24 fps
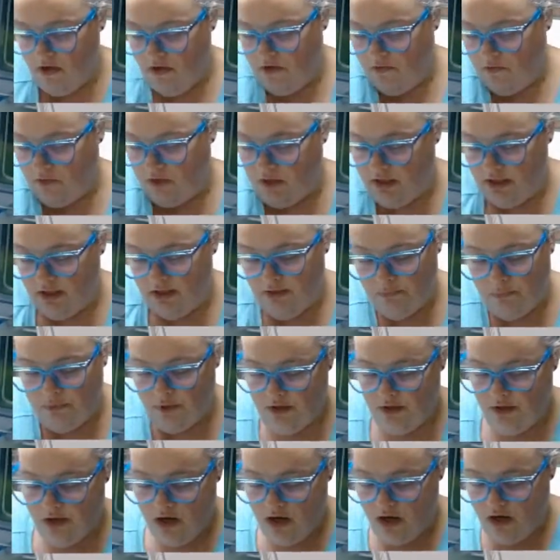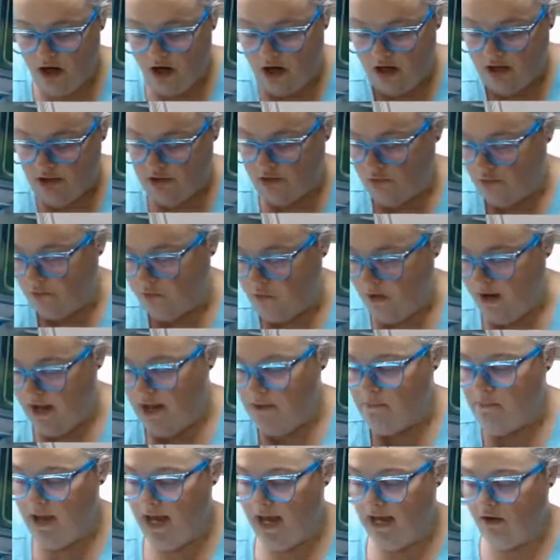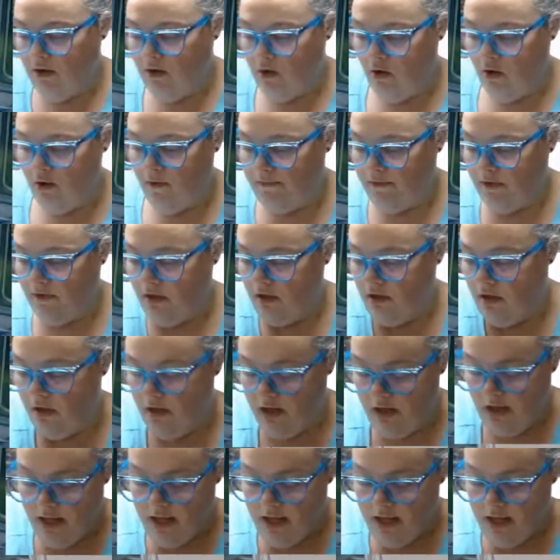We're going to put our hearts right back over,